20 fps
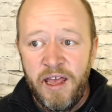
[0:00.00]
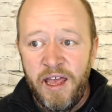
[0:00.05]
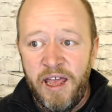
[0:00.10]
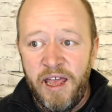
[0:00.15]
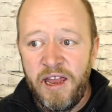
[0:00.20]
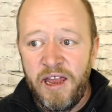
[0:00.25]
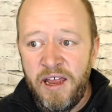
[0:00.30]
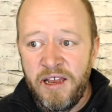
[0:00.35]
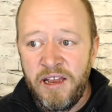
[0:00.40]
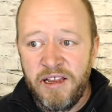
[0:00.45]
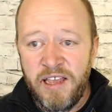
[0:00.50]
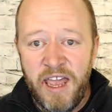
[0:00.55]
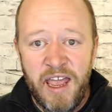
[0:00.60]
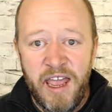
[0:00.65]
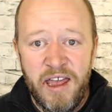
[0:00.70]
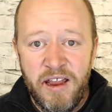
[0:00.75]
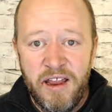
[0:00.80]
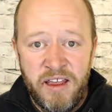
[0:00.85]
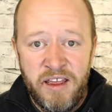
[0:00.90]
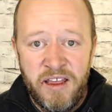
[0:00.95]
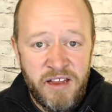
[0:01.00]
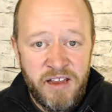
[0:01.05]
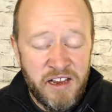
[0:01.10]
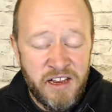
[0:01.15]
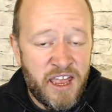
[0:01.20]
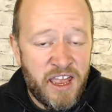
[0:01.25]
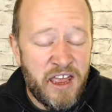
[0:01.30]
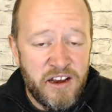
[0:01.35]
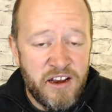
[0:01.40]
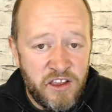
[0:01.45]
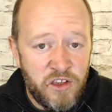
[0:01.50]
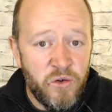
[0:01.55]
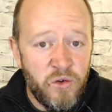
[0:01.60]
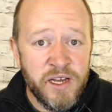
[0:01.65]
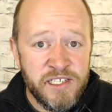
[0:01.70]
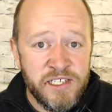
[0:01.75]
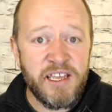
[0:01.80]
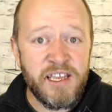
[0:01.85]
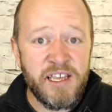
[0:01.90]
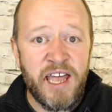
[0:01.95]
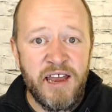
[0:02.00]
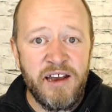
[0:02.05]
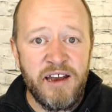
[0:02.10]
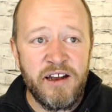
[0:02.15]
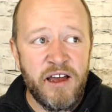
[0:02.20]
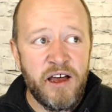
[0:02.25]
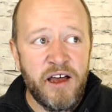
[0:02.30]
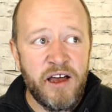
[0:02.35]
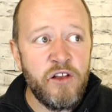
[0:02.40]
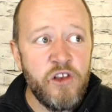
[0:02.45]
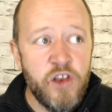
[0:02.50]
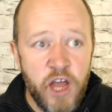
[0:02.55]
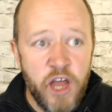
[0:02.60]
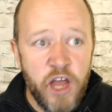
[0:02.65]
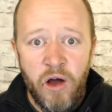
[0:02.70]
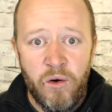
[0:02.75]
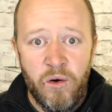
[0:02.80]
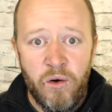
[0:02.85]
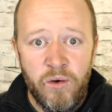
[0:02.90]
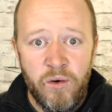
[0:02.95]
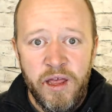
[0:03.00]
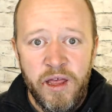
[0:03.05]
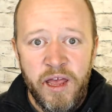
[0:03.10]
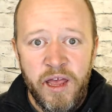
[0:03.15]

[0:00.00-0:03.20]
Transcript: and U.S. and Canada know.